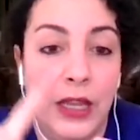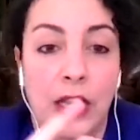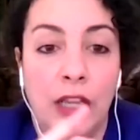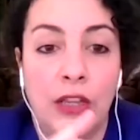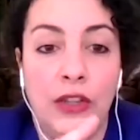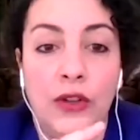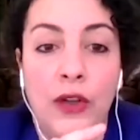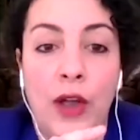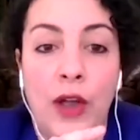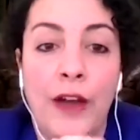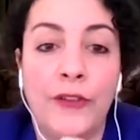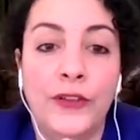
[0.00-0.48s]

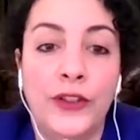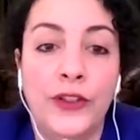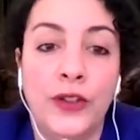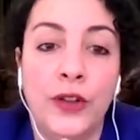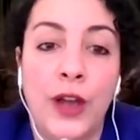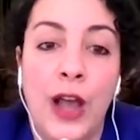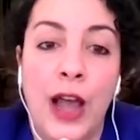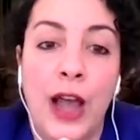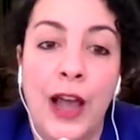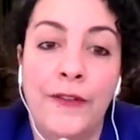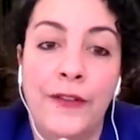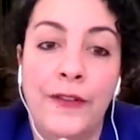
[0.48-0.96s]
You have to
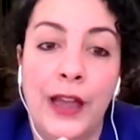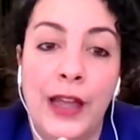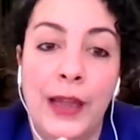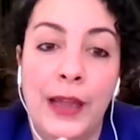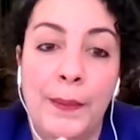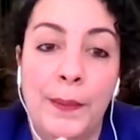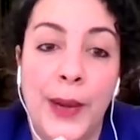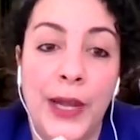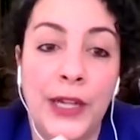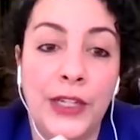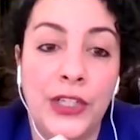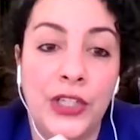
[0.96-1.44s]
have a
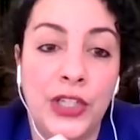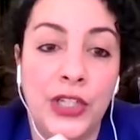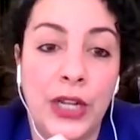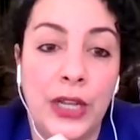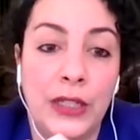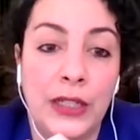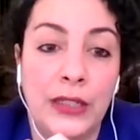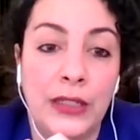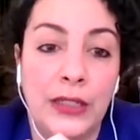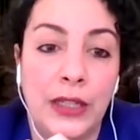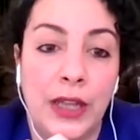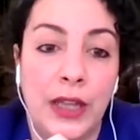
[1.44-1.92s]

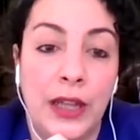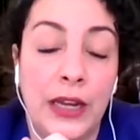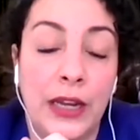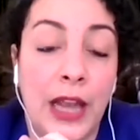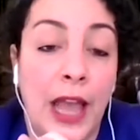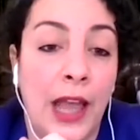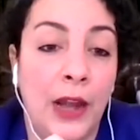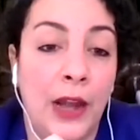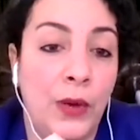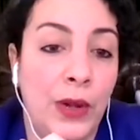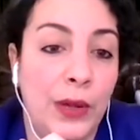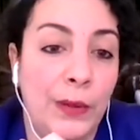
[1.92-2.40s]
budget, an
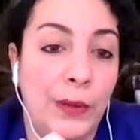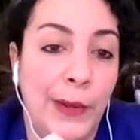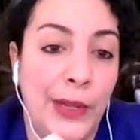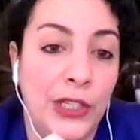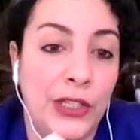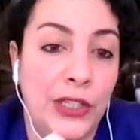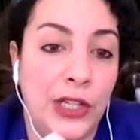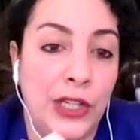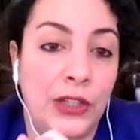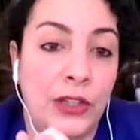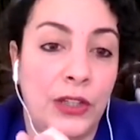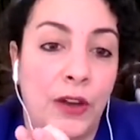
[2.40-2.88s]
annual
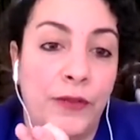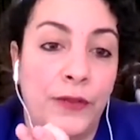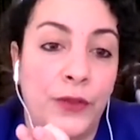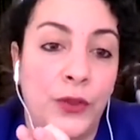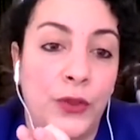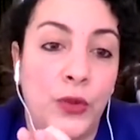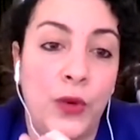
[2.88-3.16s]
budget of